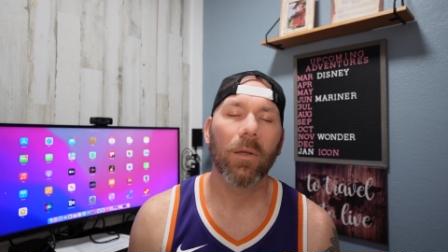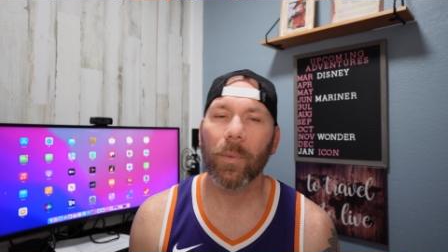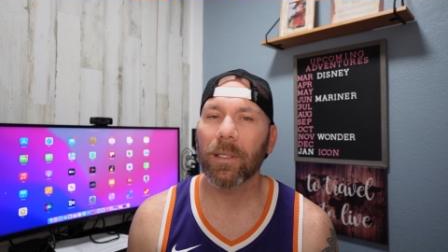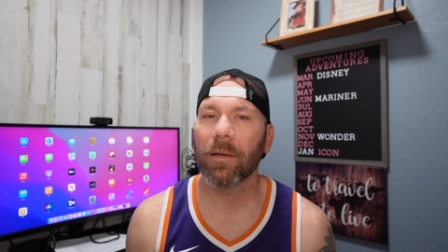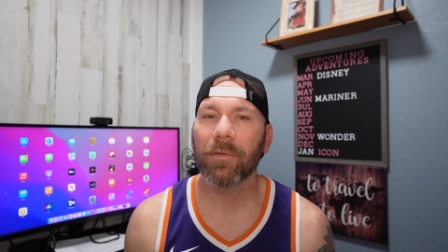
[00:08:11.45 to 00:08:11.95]

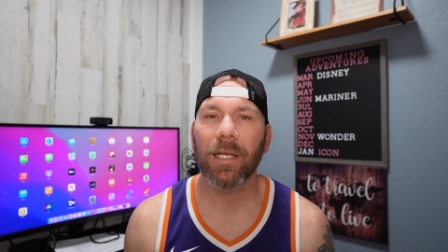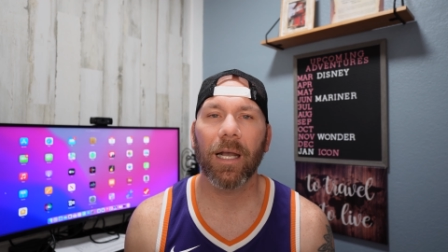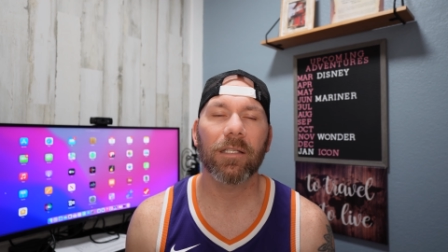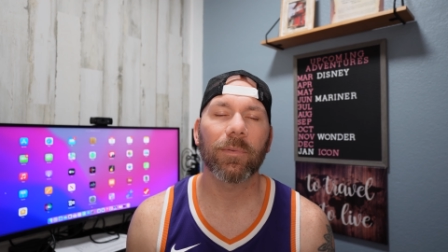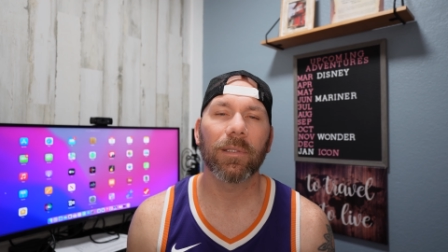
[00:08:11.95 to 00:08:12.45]
We love you
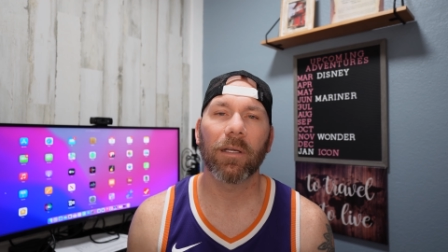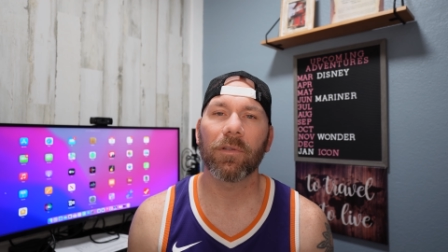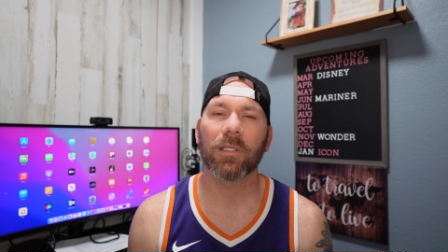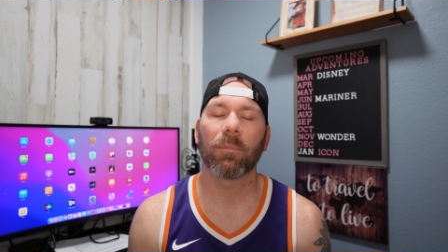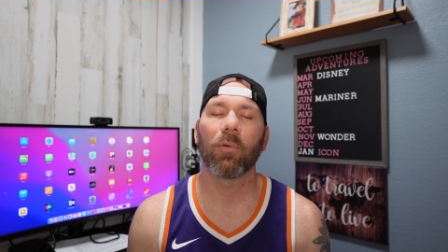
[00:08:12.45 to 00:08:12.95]
guys. We love
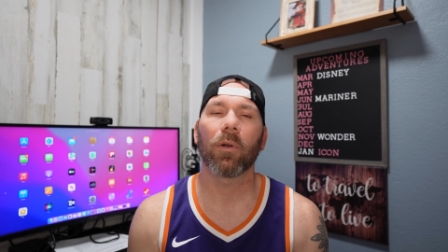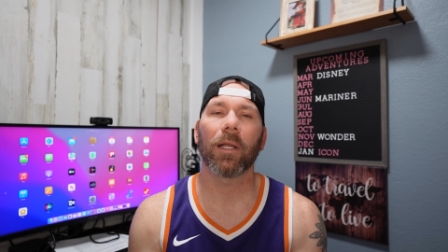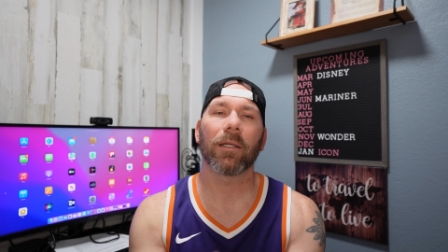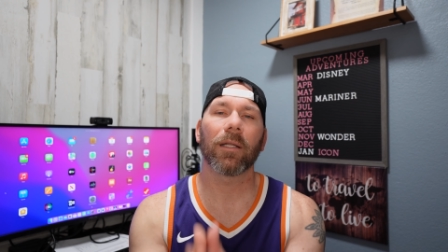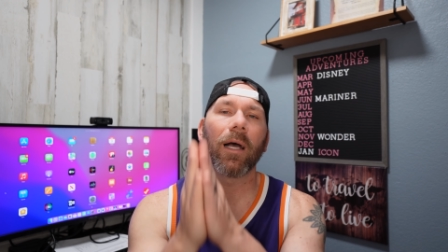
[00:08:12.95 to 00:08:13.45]
the support
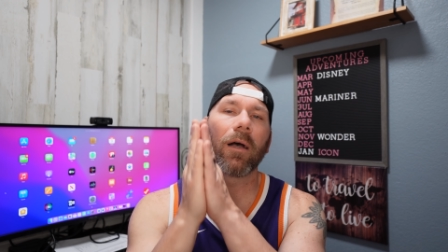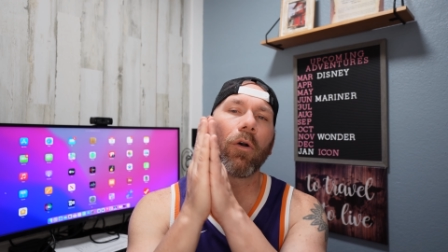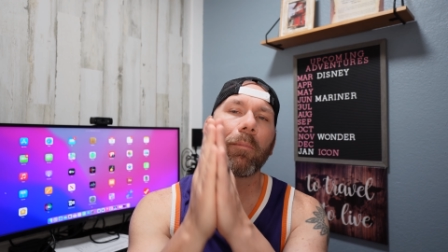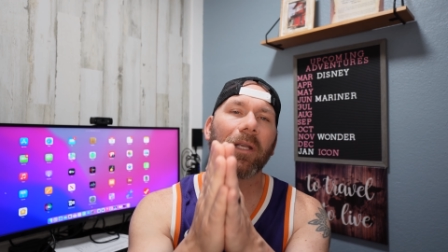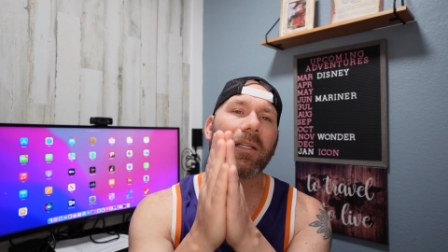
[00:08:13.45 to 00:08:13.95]
and uh,
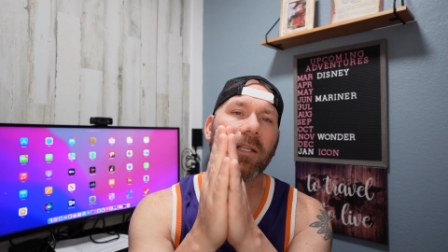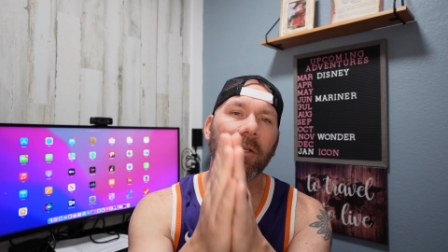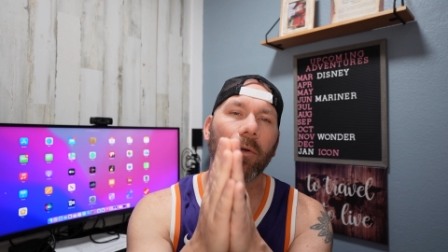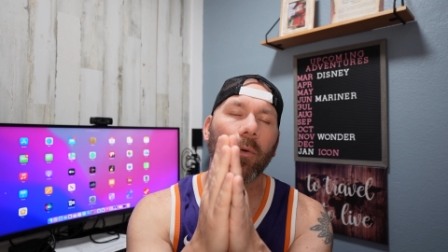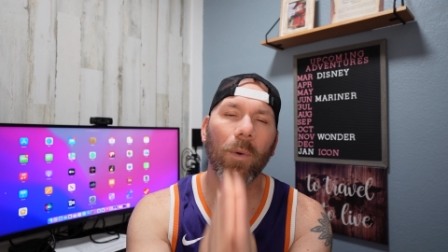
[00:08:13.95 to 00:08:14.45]
hope you
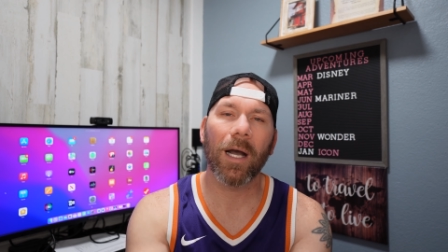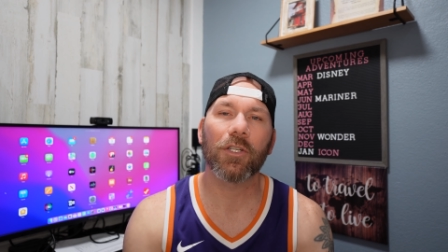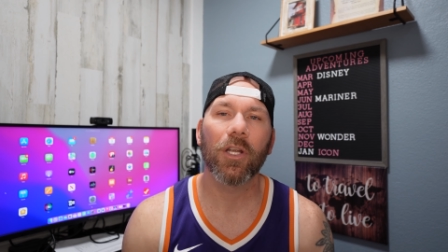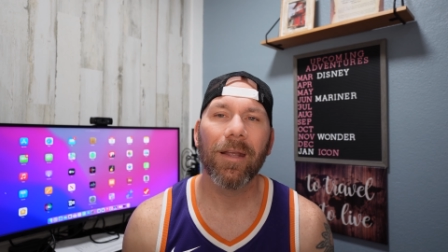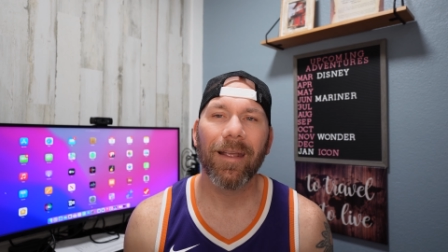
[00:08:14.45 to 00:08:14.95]
continue to
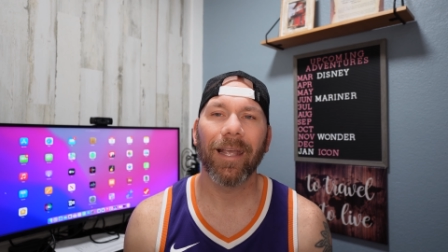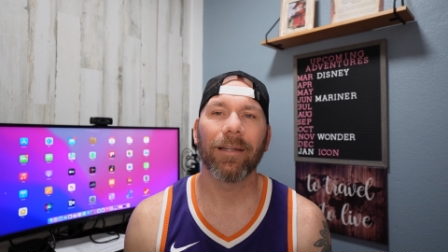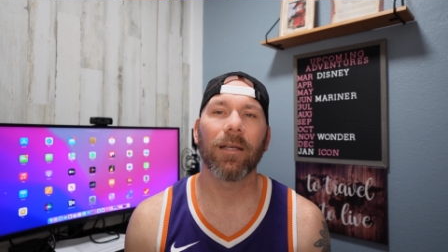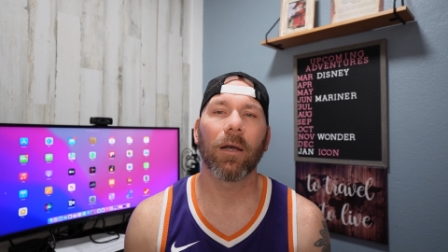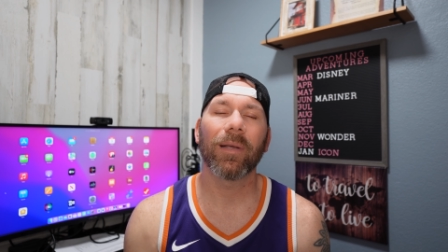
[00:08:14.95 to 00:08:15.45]
watch.
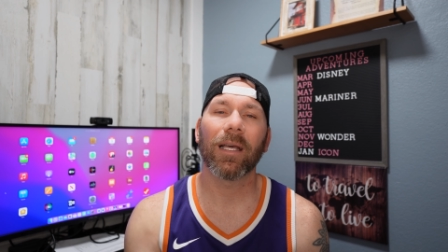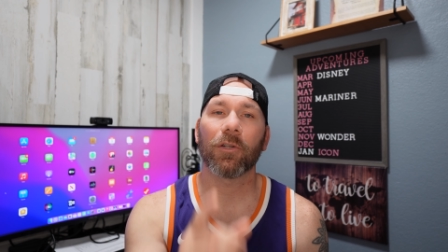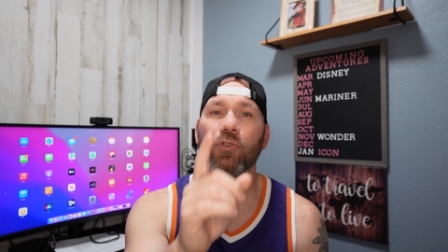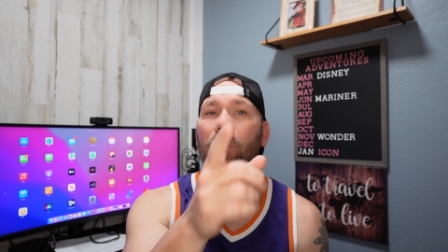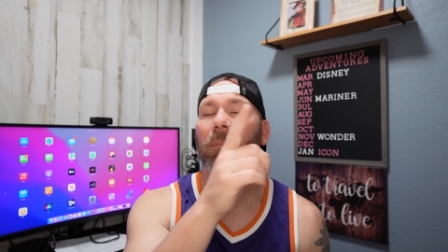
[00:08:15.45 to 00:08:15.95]
And uh, we got a
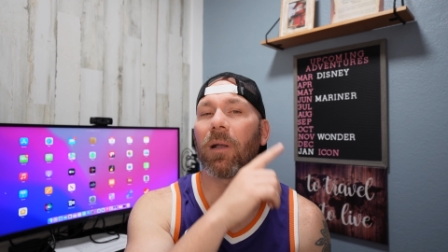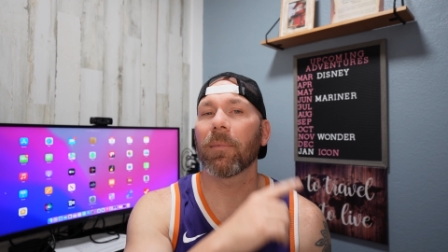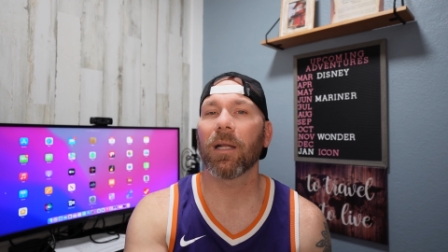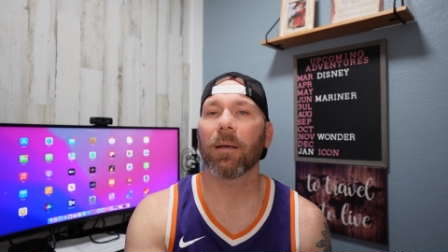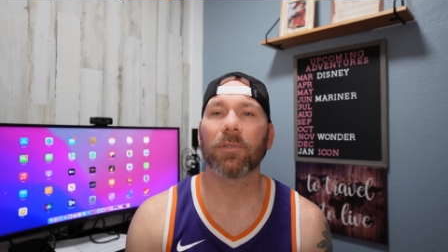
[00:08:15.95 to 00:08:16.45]
trip
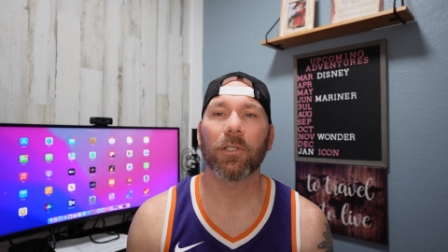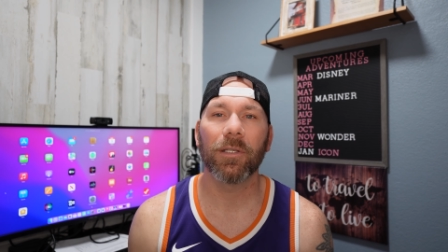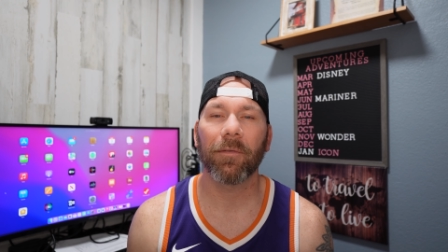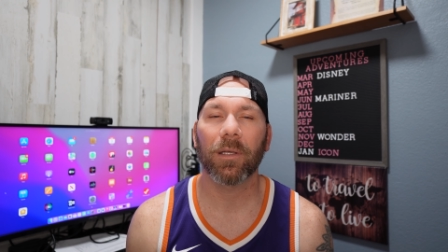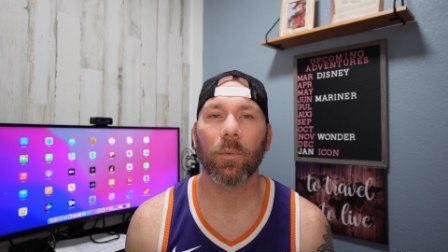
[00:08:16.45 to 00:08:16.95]
coming up, so you're
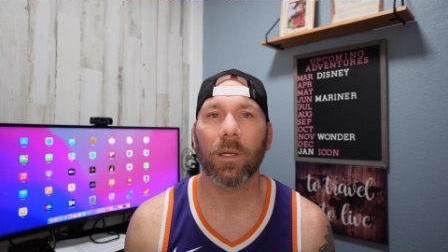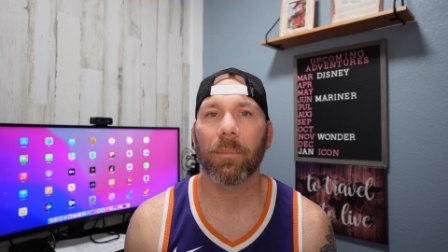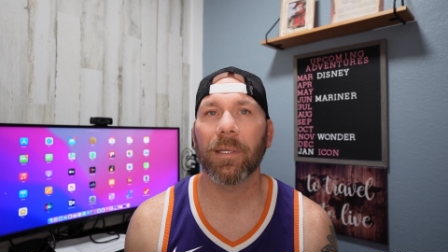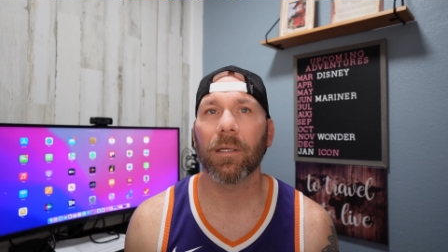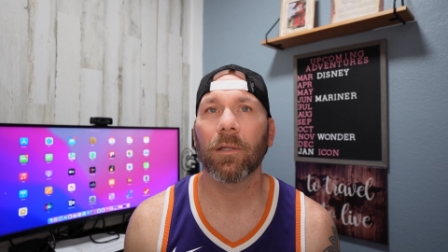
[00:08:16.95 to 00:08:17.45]
definitely going to want to
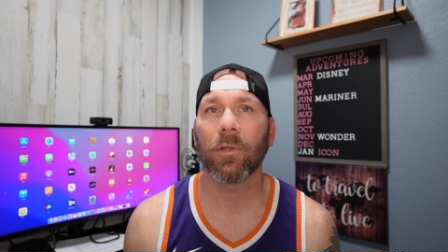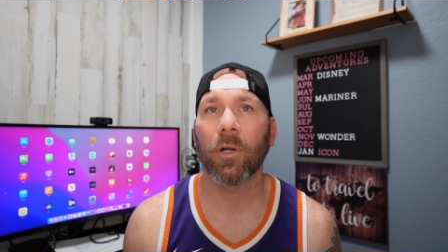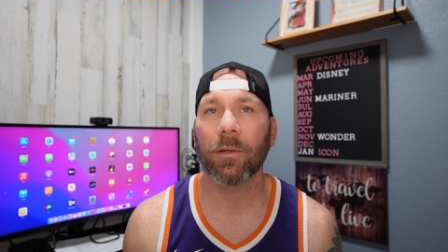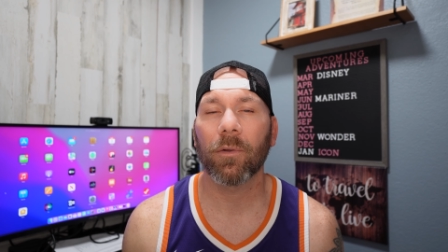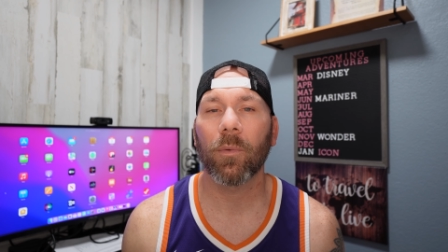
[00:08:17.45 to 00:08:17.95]
be
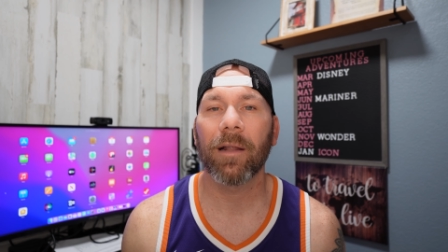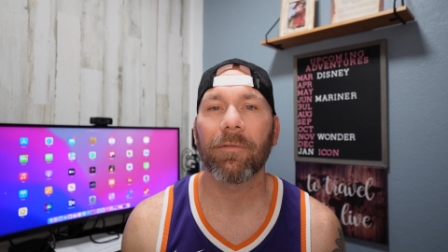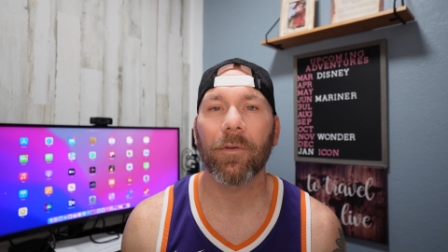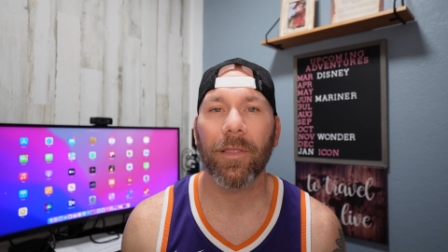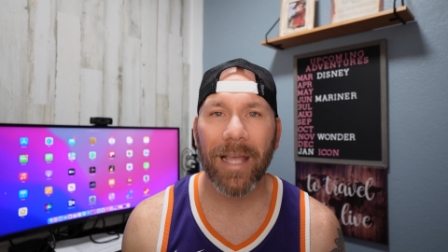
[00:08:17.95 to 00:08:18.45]
along the ride
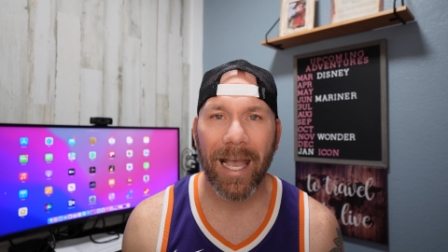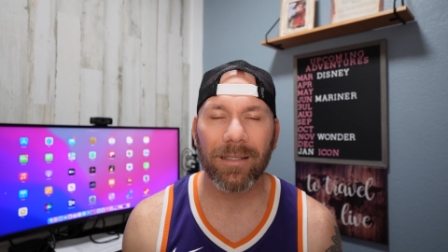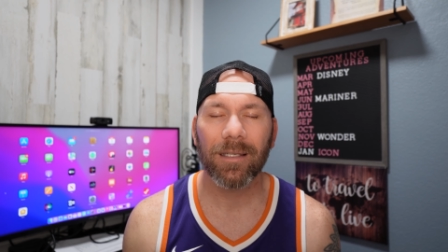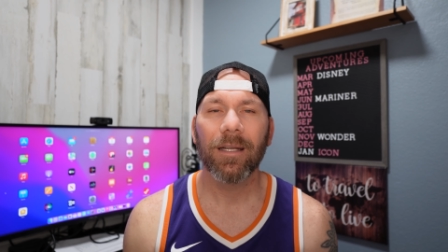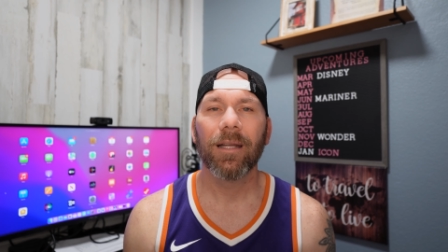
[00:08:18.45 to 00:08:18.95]
for that.